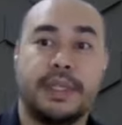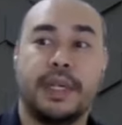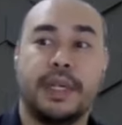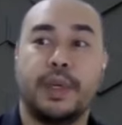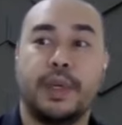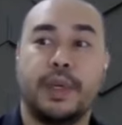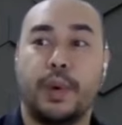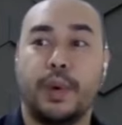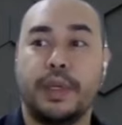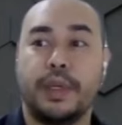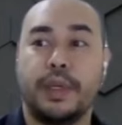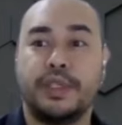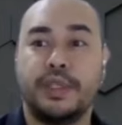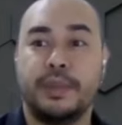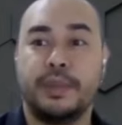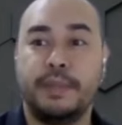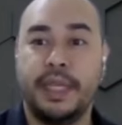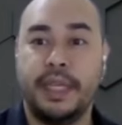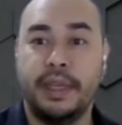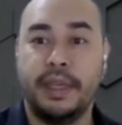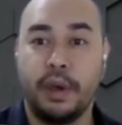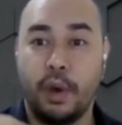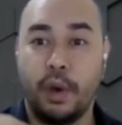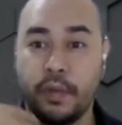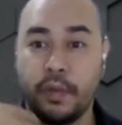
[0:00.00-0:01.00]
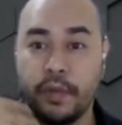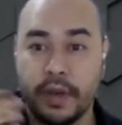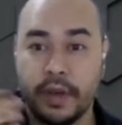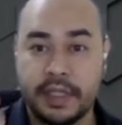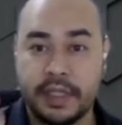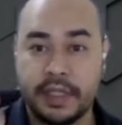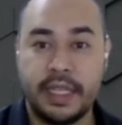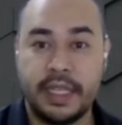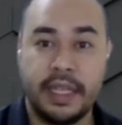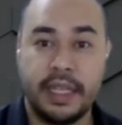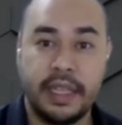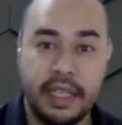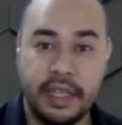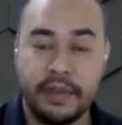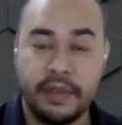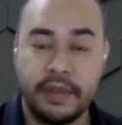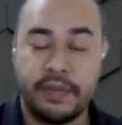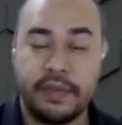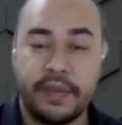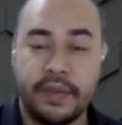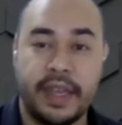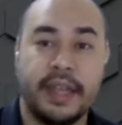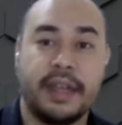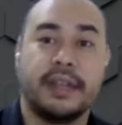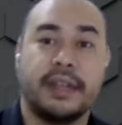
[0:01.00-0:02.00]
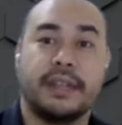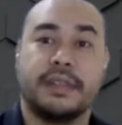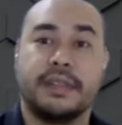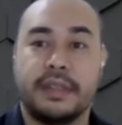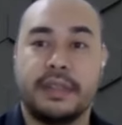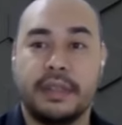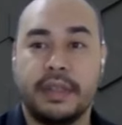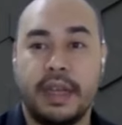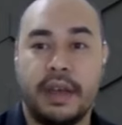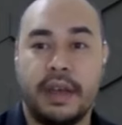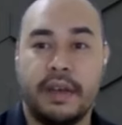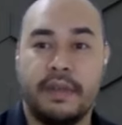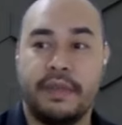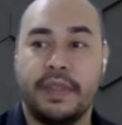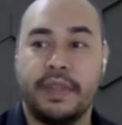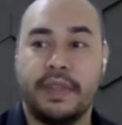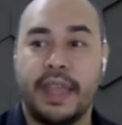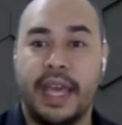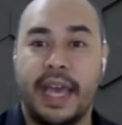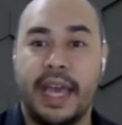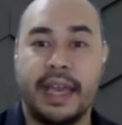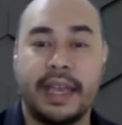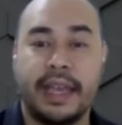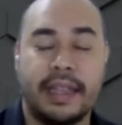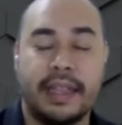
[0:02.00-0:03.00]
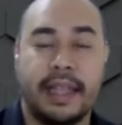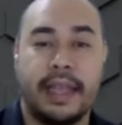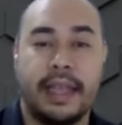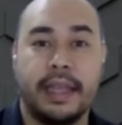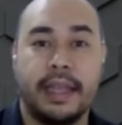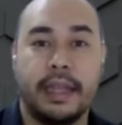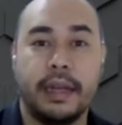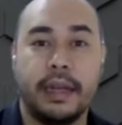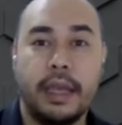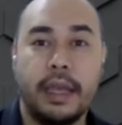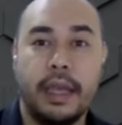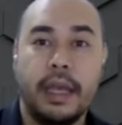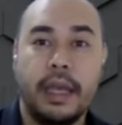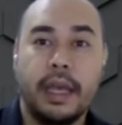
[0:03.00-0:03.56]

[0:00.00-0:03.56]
They're going to be overseeing the affairs of that client.